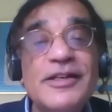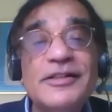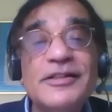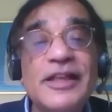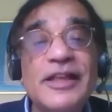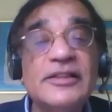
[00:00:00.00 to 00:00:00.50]

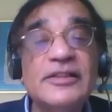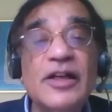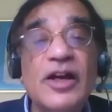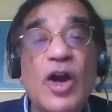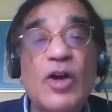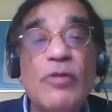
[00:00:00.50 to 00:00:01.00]
that
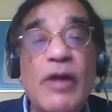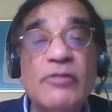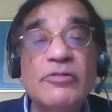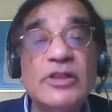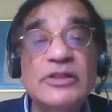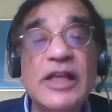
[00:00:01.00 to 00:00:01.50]

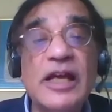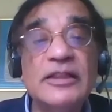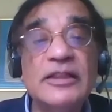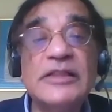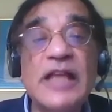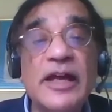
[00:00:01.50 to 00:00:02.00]
around us are the
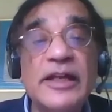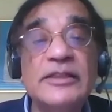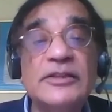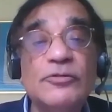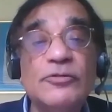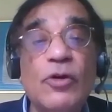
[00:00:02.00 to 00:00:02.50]

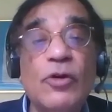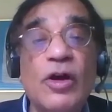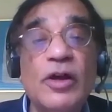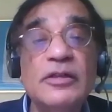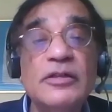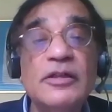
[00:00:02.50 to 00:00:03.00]
signs of
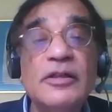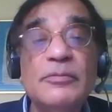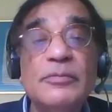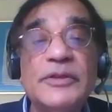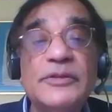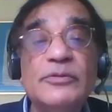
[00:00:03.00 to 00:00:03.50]
God,
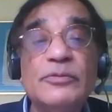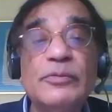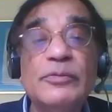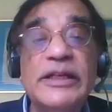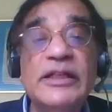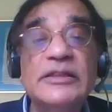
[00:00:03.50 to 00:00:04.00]
but
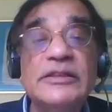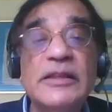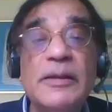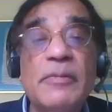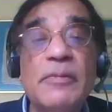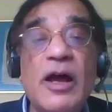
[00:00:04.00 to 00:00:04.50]
we
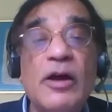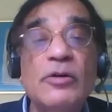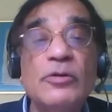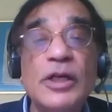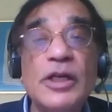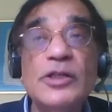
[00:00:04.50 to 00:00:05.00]

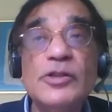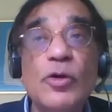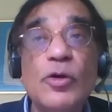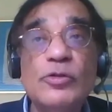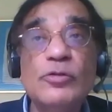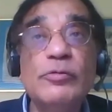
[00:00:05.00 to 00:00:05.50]
somehow
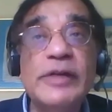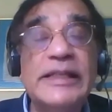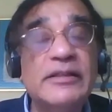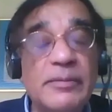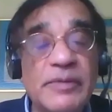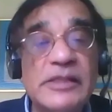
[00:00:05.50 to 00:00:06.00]
don't
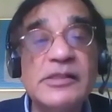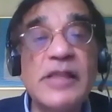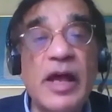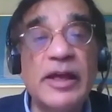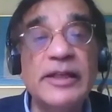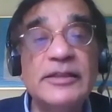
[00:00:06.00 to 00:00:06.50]
read them as
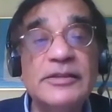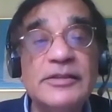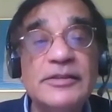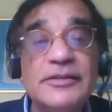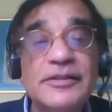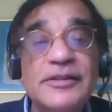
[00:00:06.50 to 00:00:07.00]

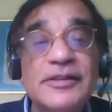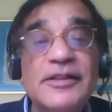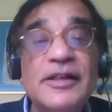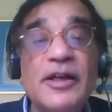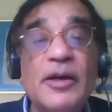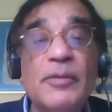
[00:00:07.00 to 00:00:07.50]
signs,
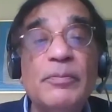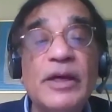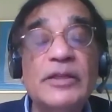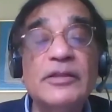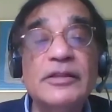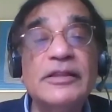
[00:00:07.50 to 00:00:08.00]

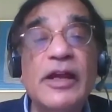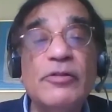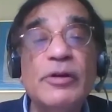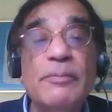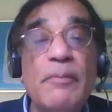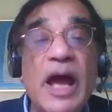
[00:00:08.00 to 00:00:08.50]
but they're
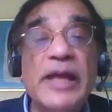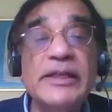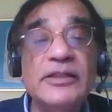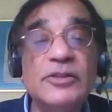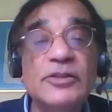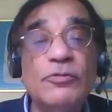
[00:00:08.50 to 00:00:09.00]

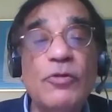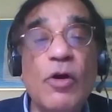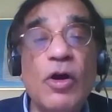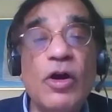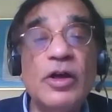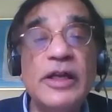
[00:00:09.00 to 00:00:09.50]
reminders of
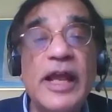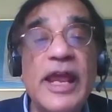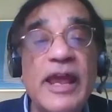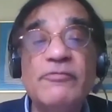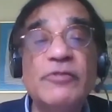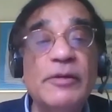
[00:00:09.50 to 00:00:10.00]
God
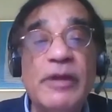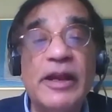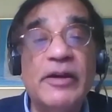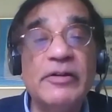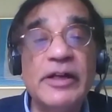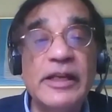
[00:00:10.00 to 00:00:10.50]

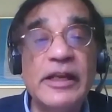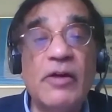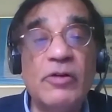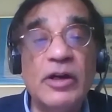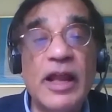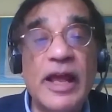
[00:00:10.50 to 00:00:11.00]
everywhere in
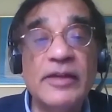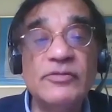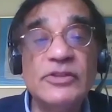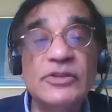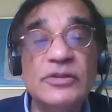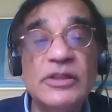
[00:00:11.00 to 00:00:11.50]
our
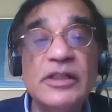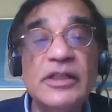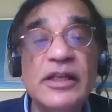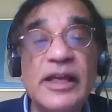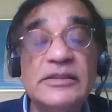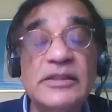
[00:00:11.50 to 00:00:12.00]
lives.
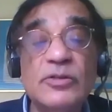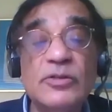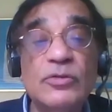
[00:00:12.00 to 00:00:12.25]
As an